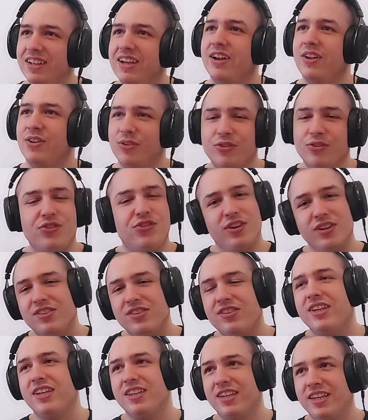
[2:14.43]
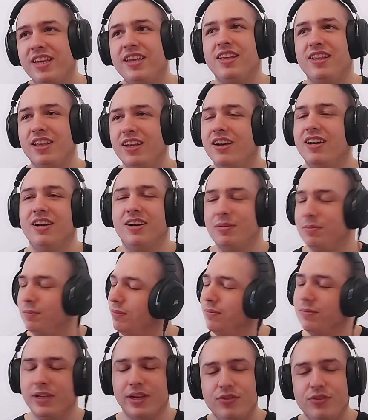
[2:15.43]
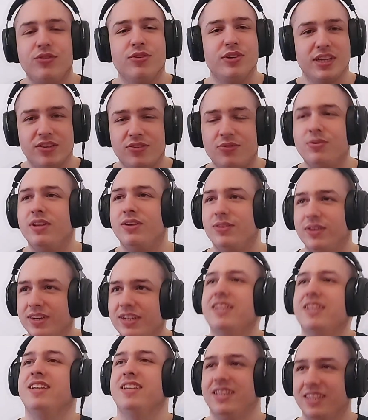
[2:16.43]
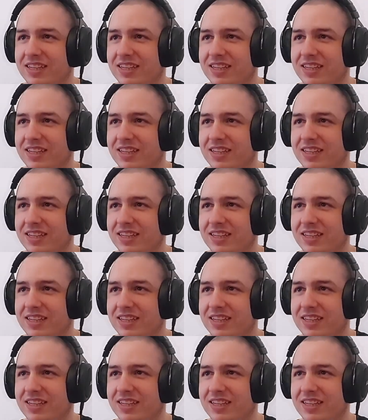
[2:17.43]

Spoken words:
I don't know, short hair, Ilusuk is really real.